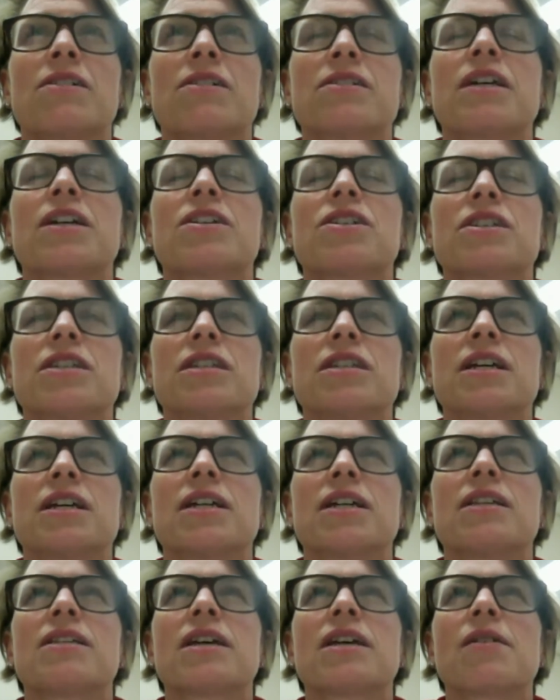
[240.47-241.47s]
I should
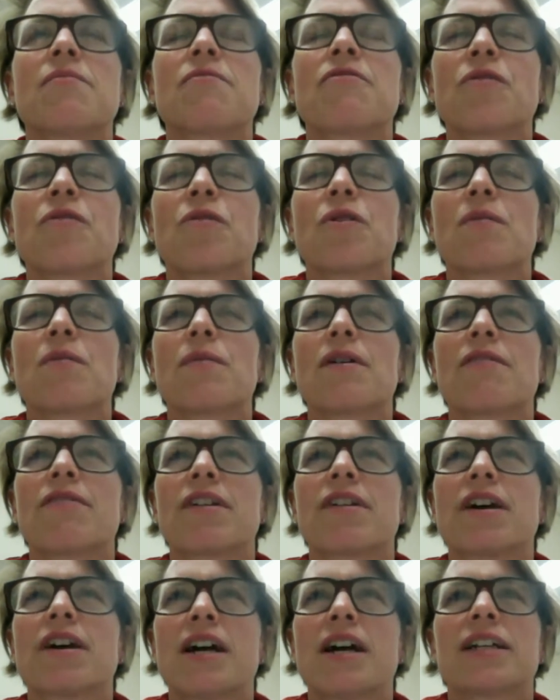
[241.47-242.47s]
say, some form of
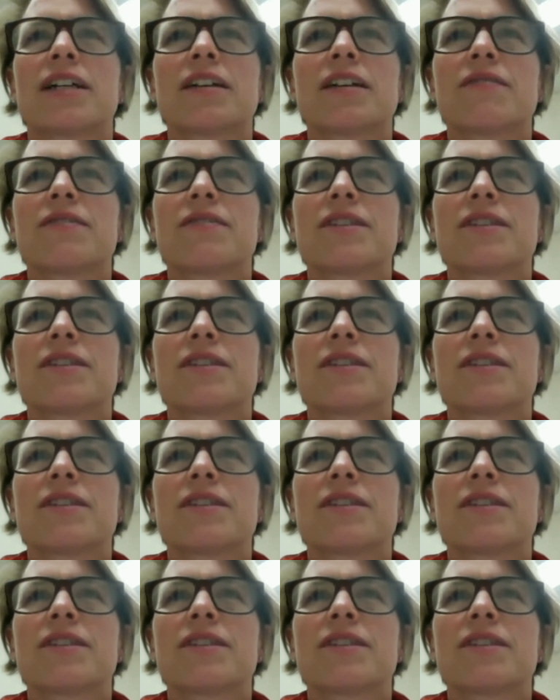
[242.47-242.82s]
cognitive